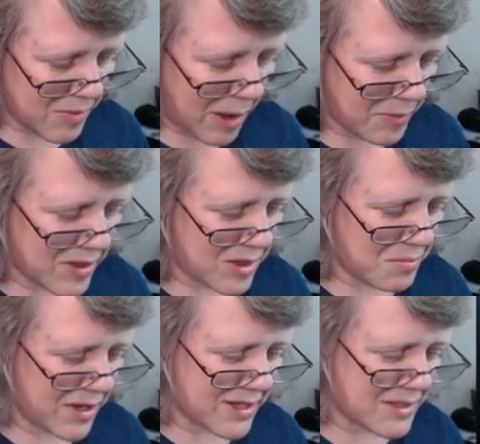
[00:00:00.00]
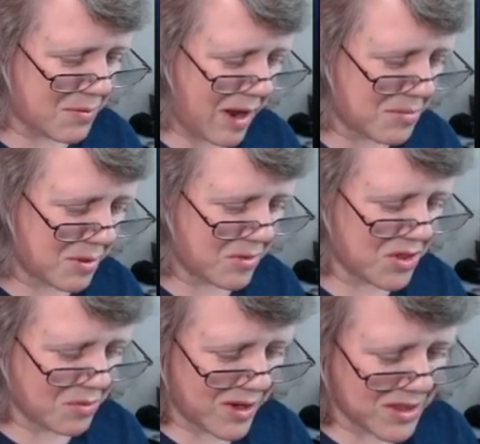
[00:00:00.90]
probably the biggest problem with
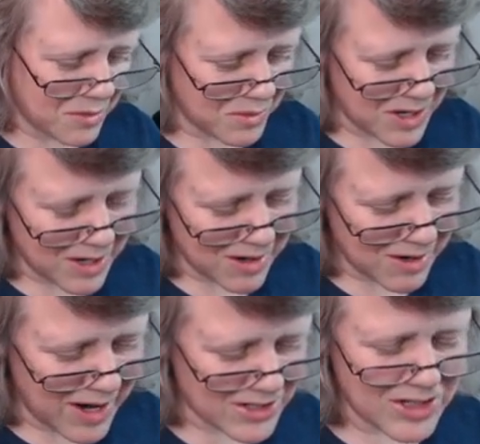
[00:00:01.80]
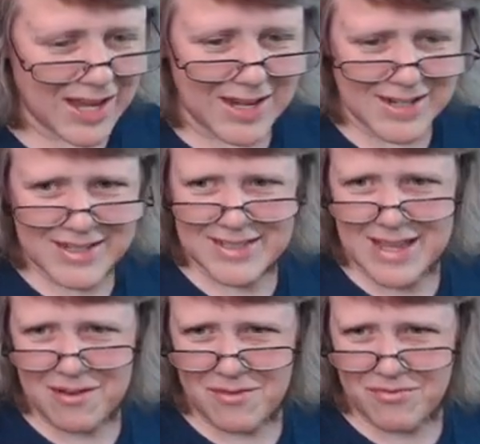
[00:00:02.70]
the way that we are educated is
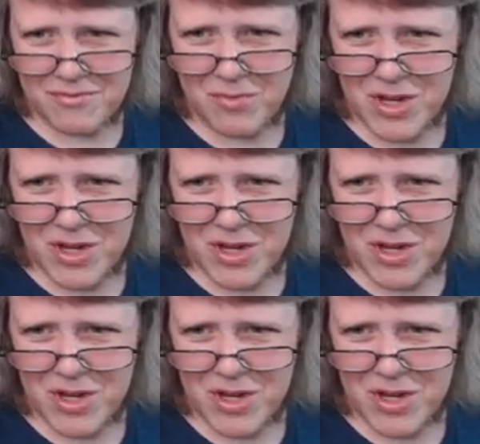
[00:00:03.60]
that we